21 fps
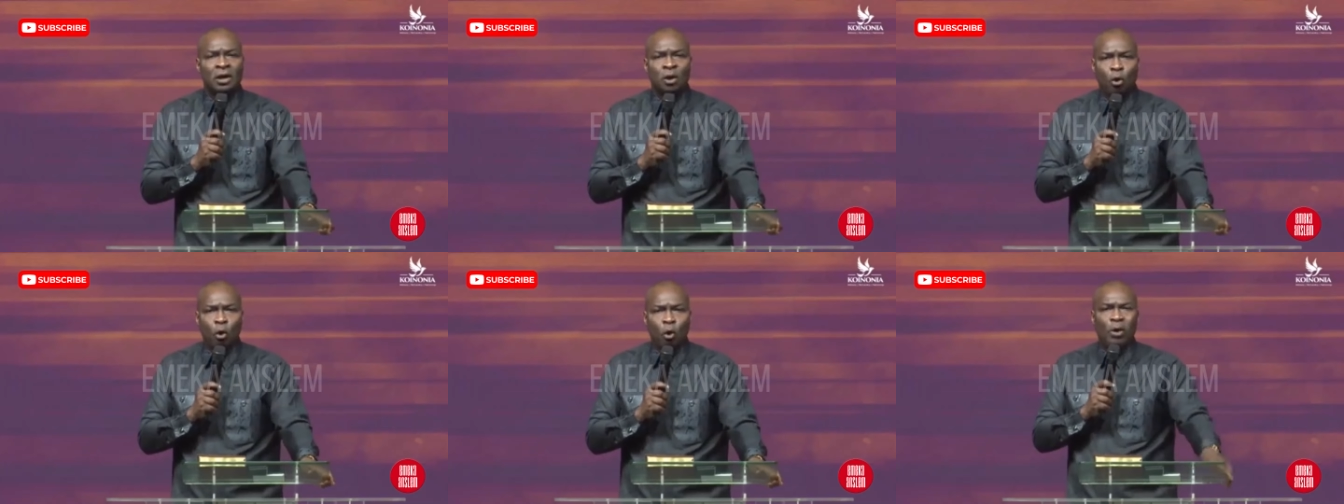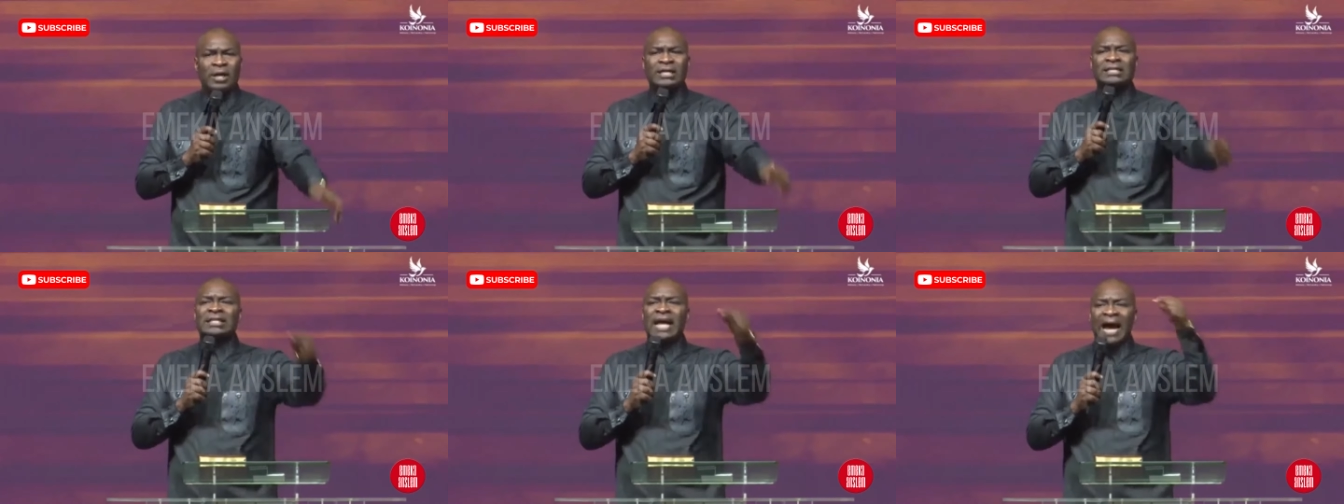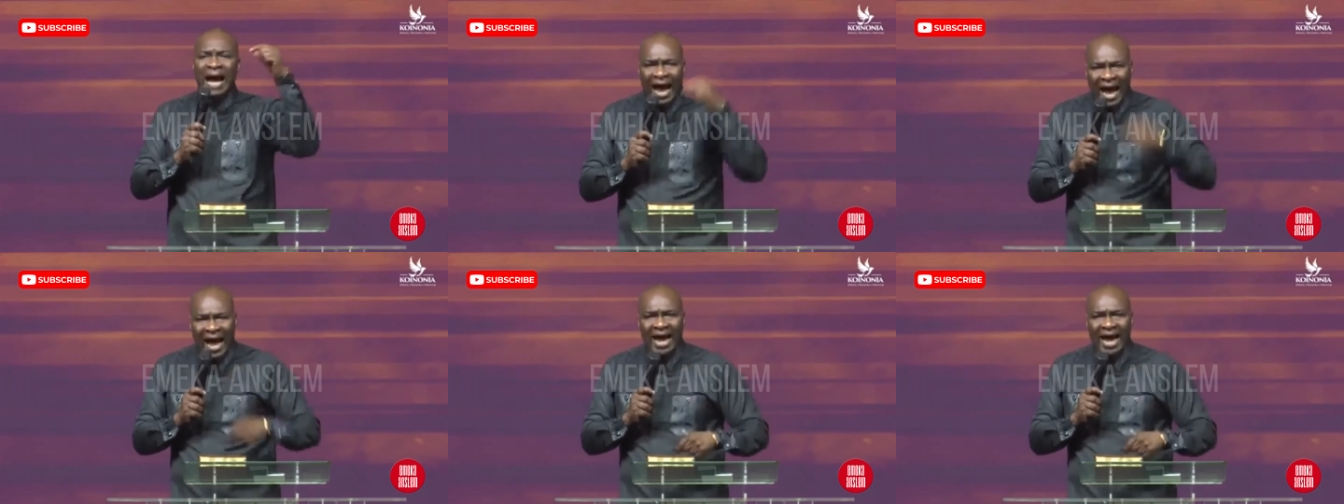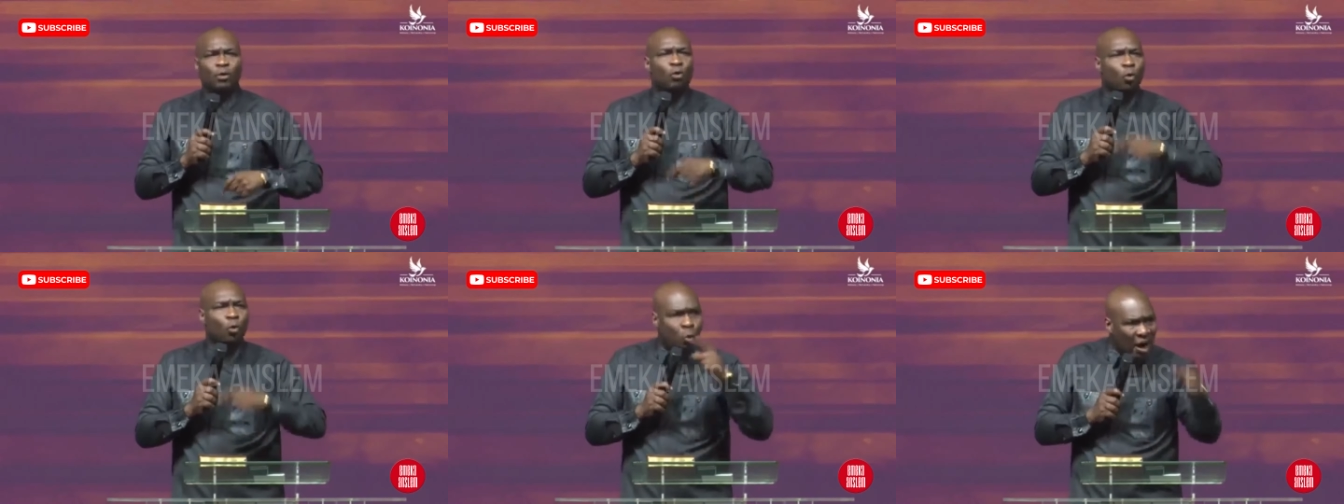Who is the
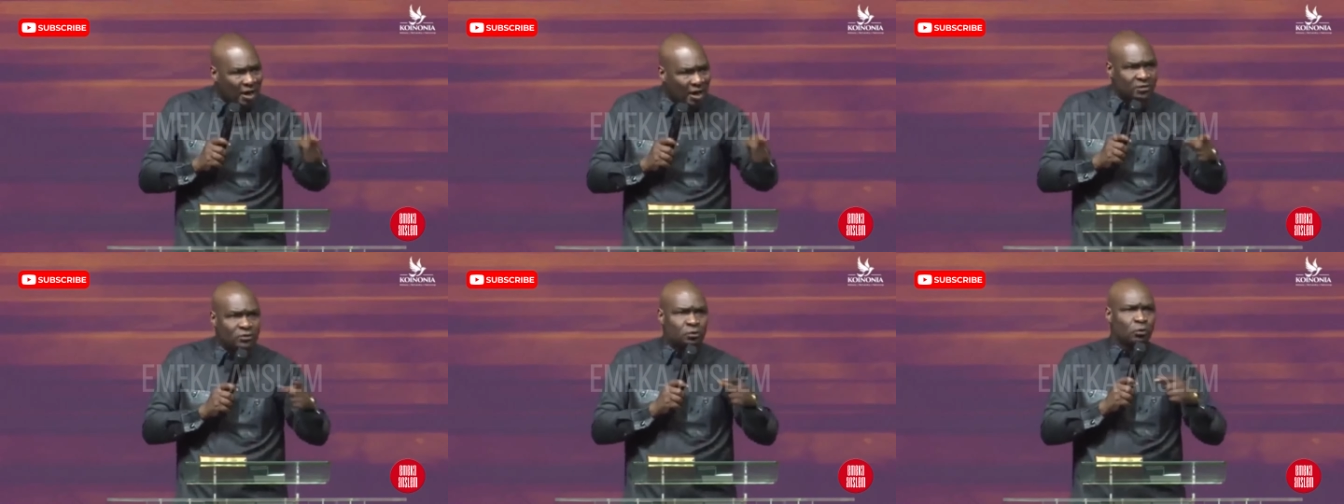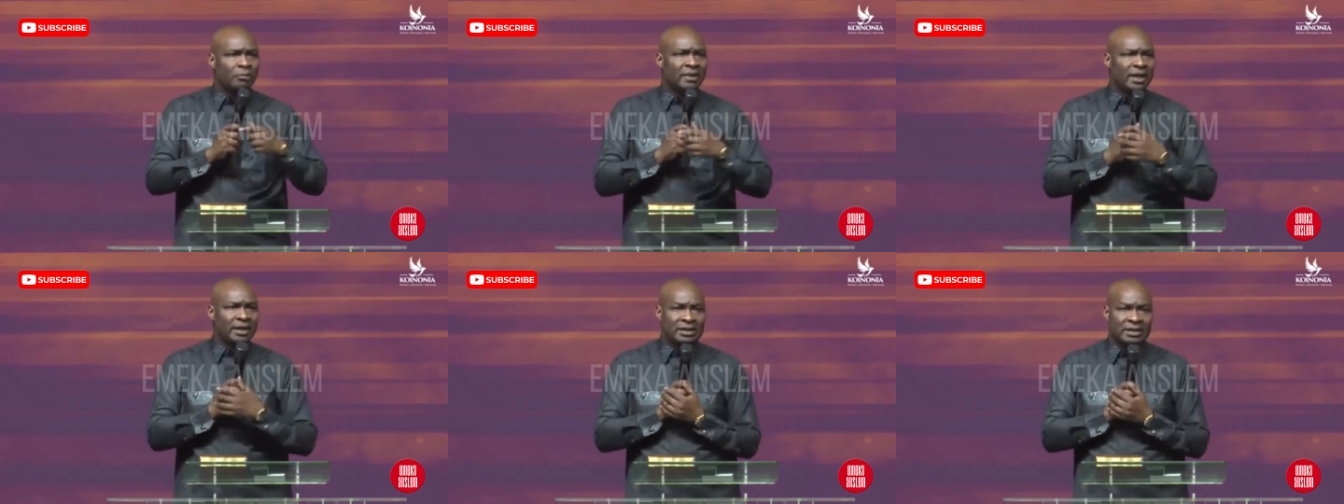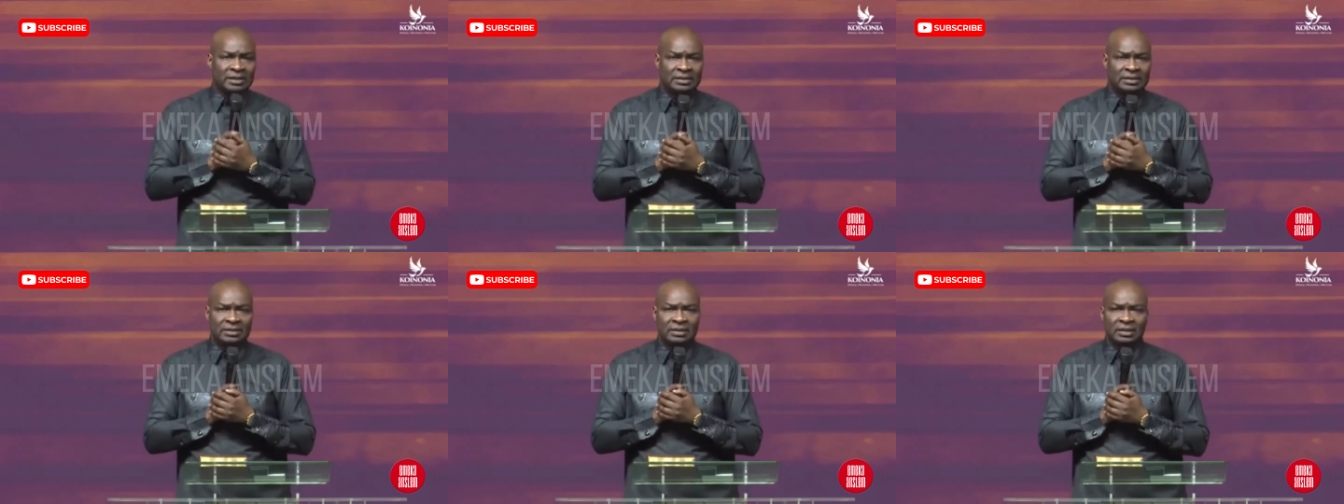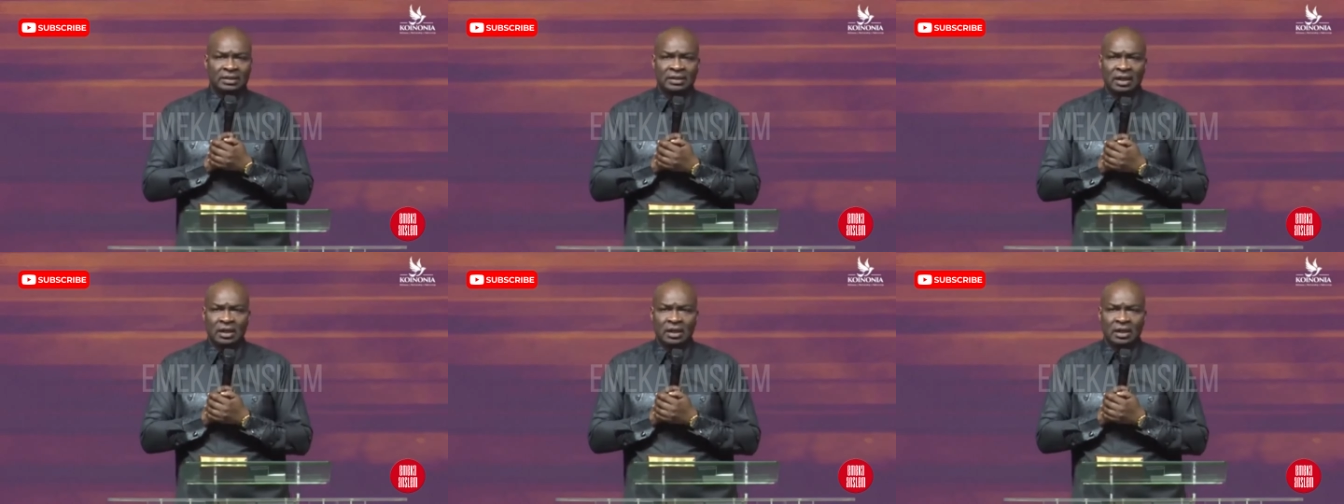I who wants to make it?